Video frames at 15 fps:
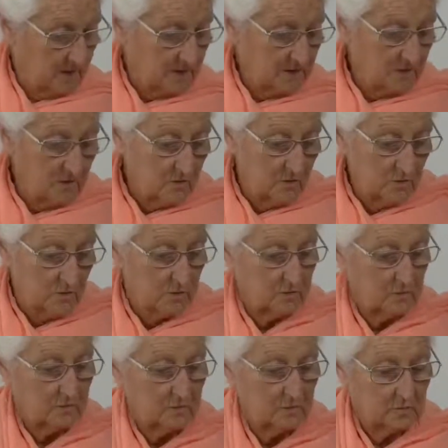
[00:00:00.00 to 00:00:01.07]
So,
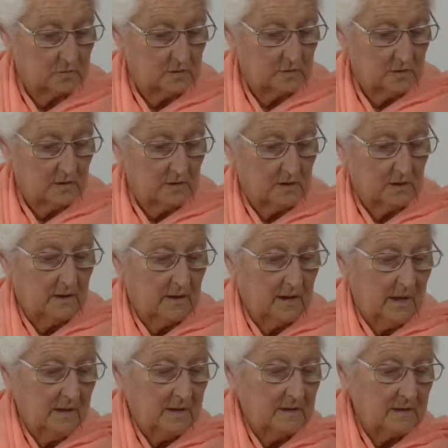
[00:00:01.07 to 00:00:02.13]

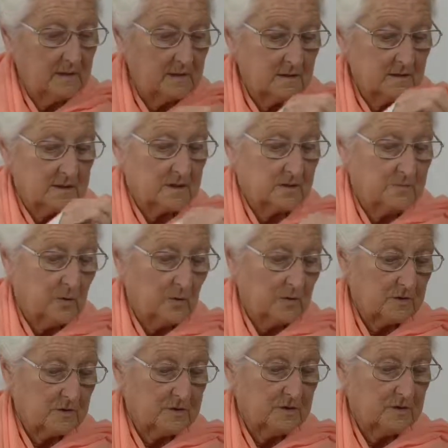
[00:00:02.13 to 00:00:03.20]
endless
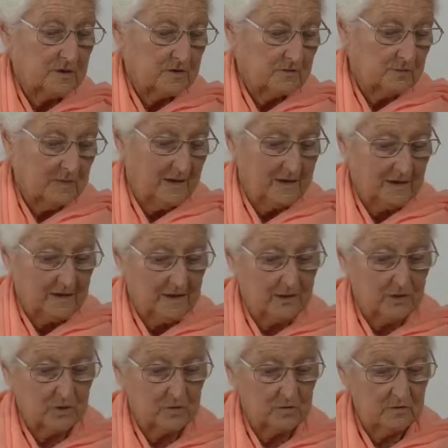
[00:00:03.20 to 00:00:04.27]
boxes of
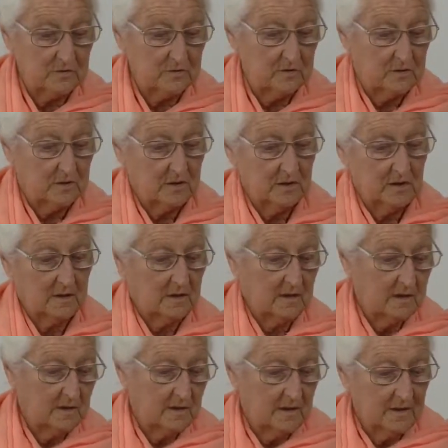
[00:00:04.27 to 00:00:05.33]
medication
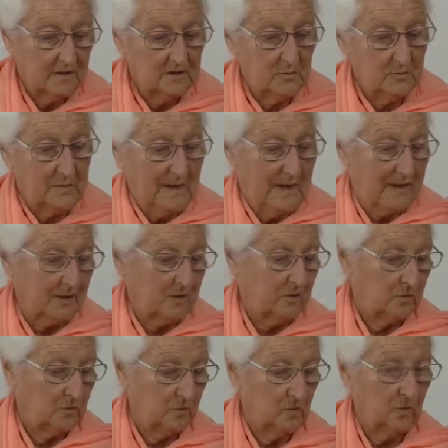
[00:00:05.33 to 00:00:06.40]
and a black
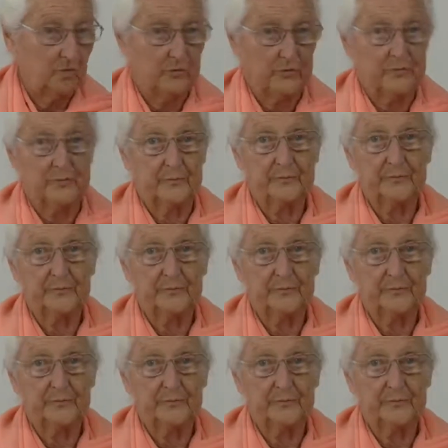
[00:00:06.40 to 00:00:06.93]
hood.